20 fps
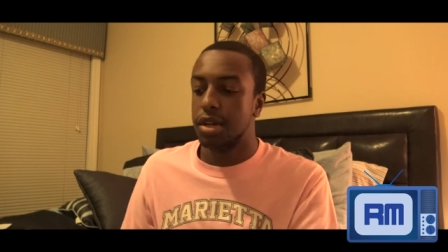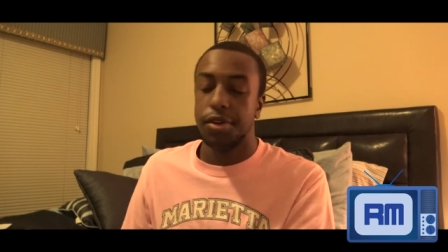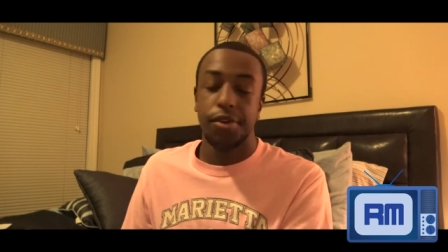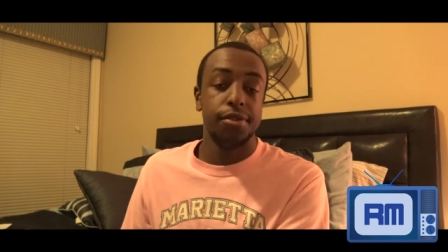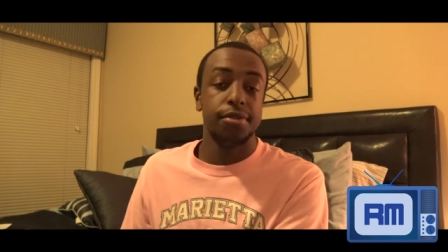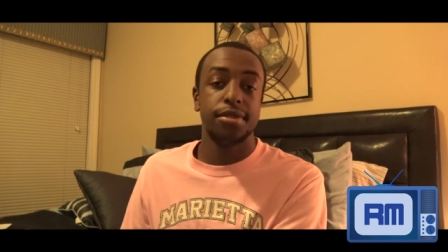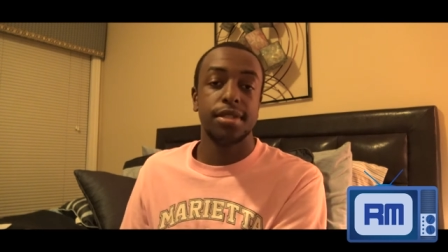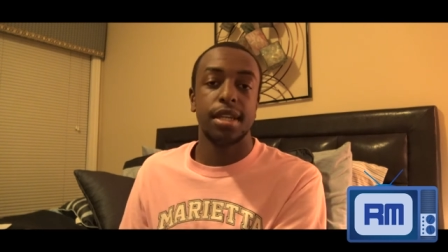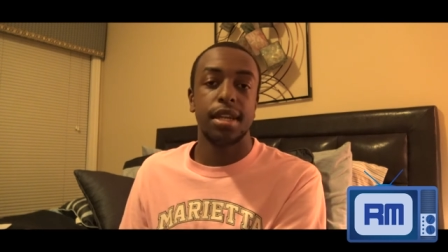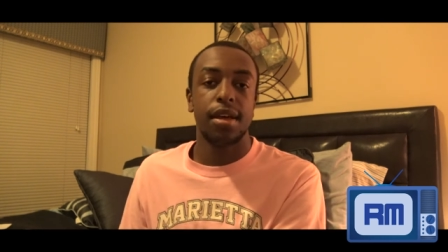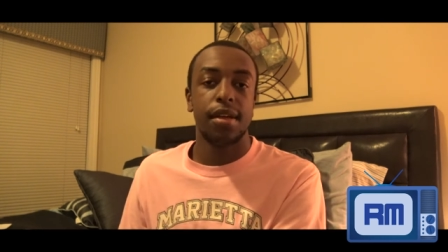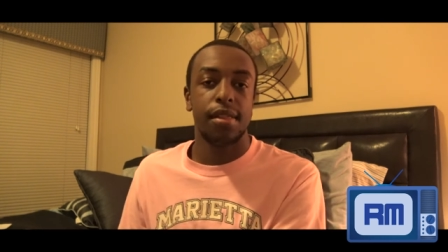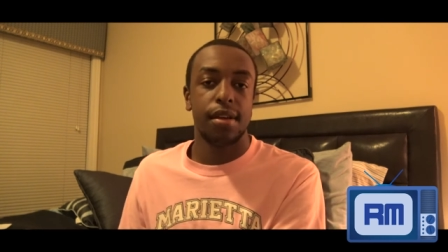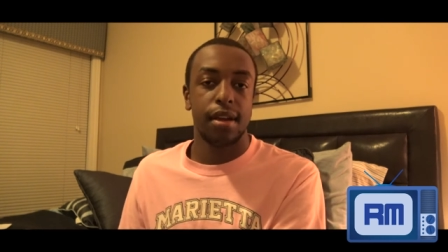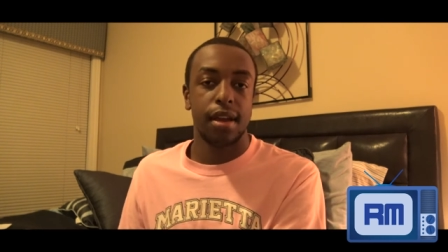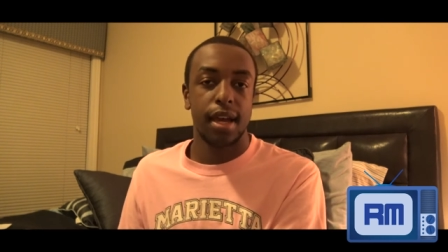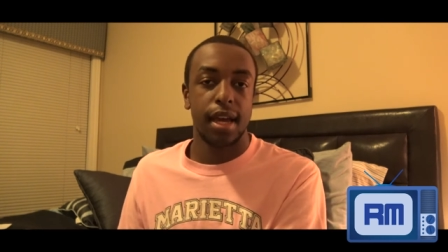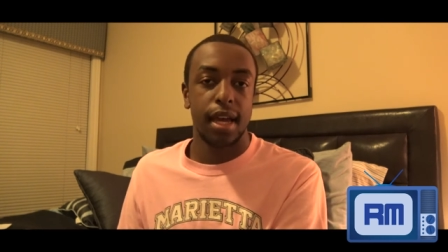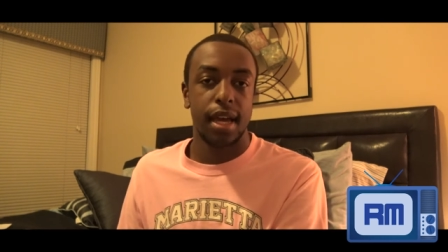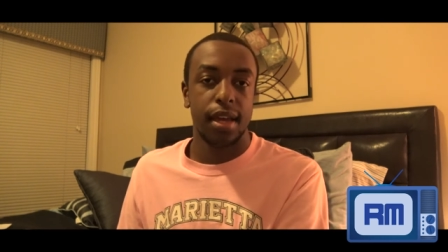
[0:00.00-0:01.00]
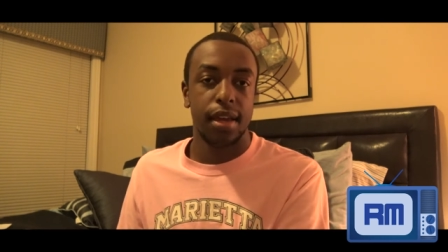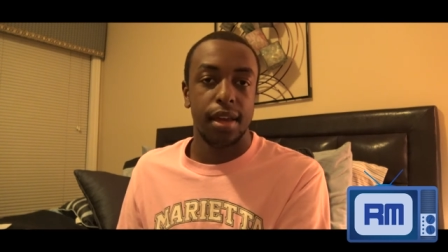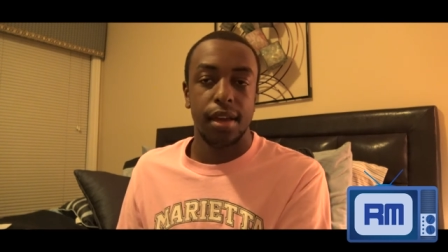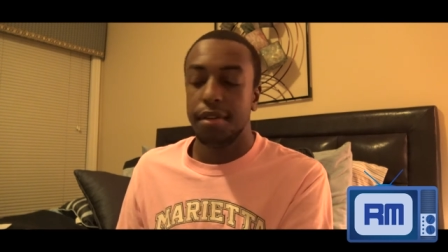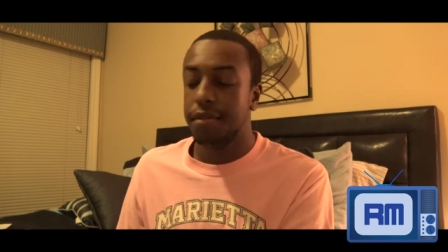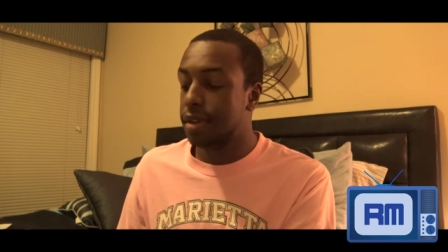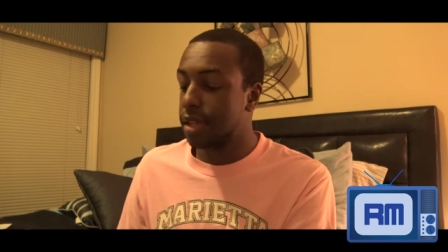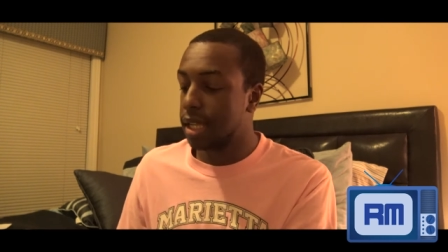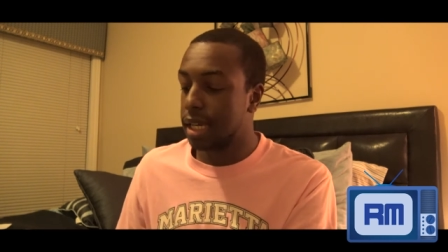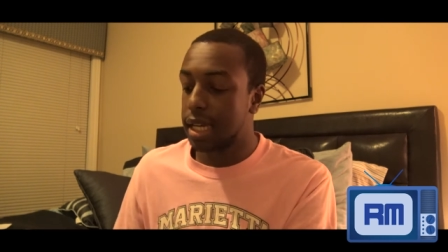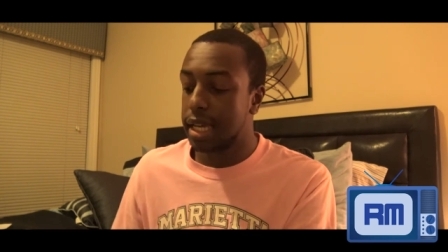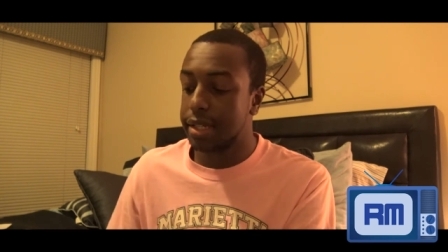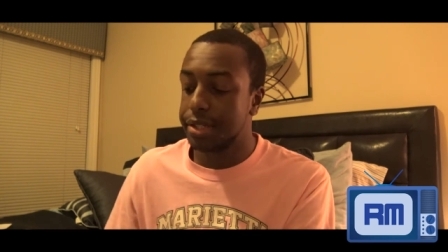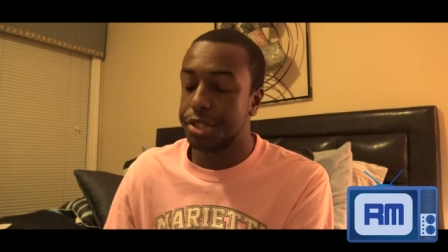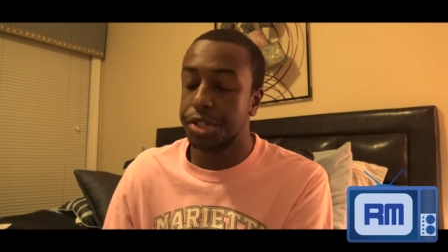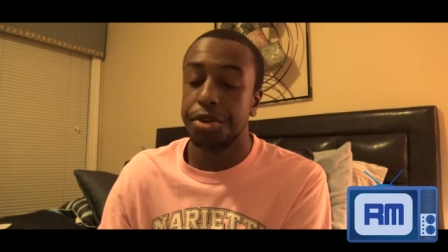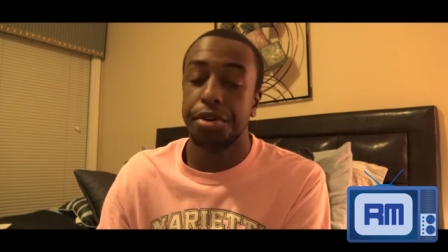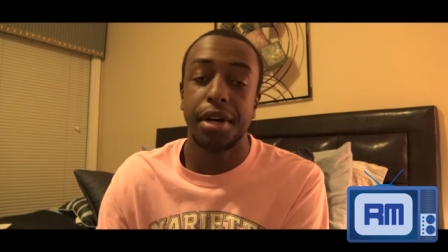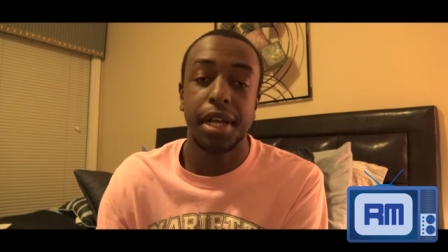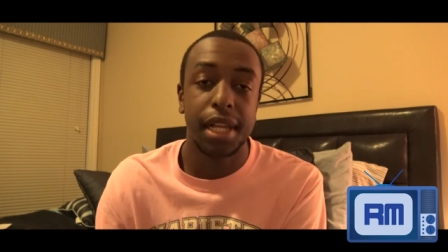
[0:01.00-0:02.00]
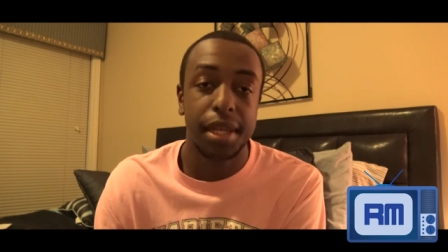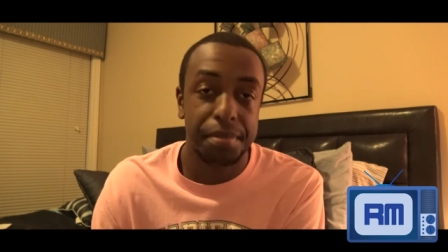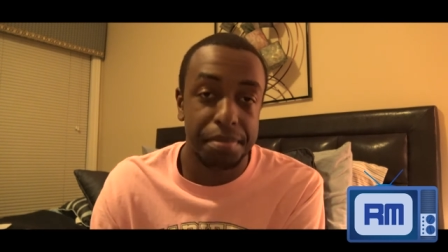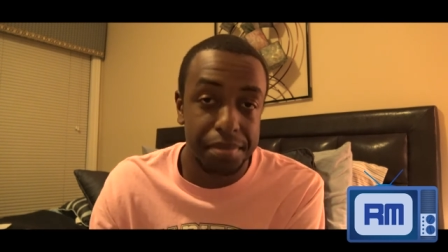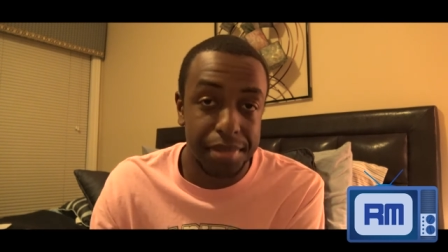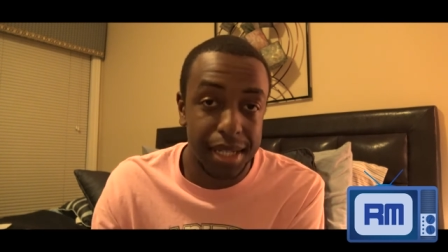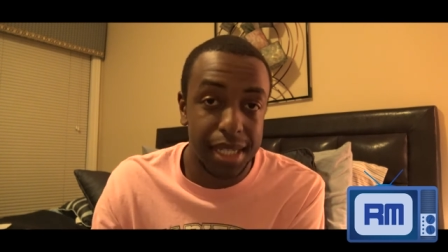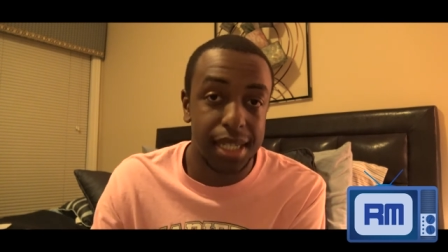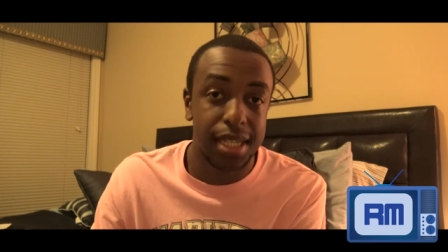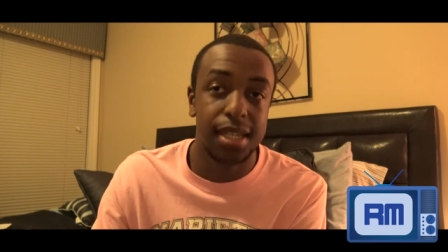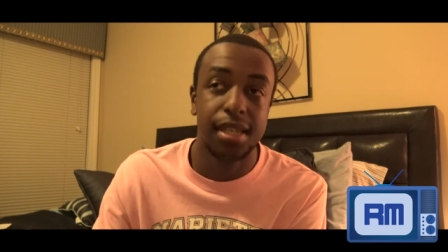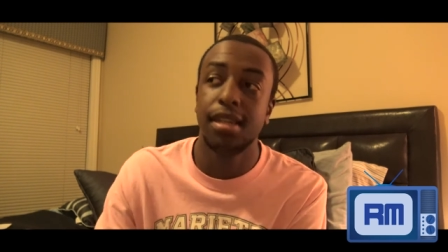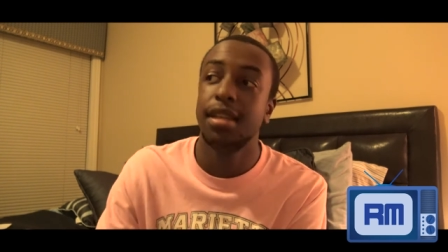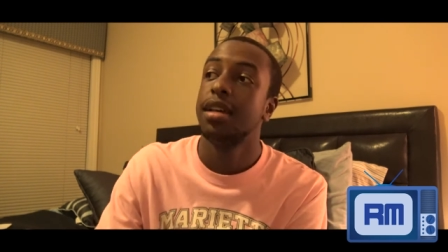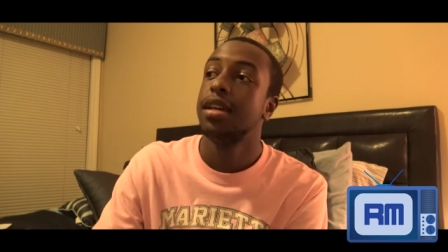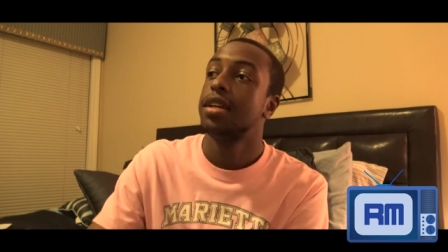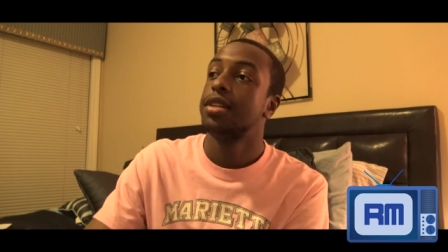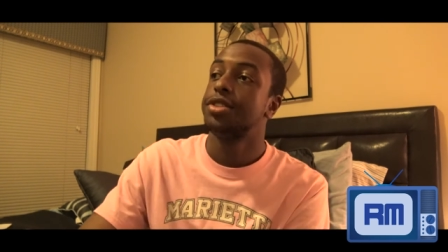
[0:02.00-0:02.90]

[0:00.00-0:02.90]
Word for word: Who's another guy? You look at Joel Embiid.